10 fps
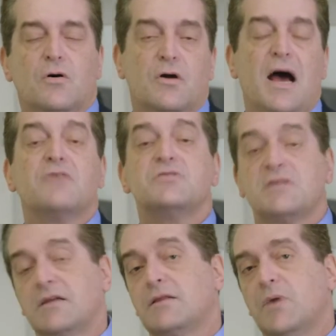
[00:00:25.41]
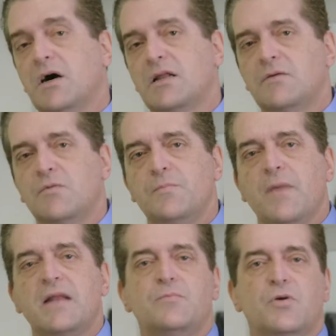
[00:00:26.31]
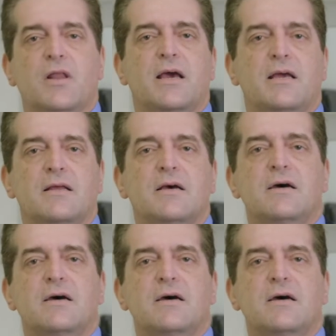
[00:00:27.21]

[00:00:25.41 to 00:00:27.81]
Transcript: or outside the body, we manipulate